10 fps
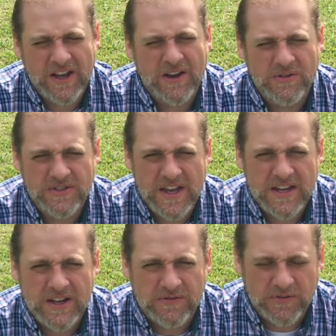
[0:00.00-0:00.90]
You know,
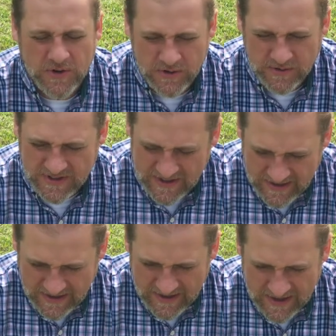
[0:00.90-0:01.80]
thinking of fruit.
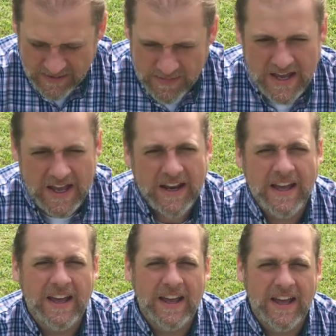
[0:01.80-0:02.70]
Man,
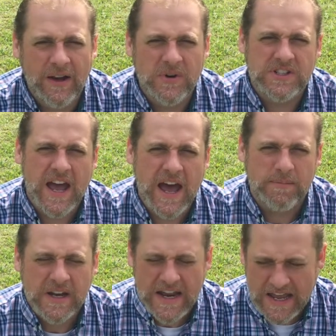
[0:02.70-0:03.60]
I wish I had
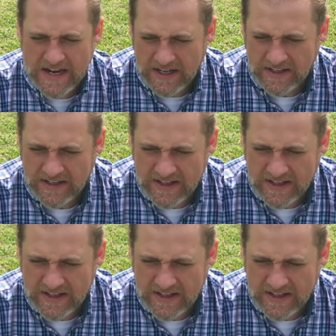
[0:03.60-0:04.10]
a banana.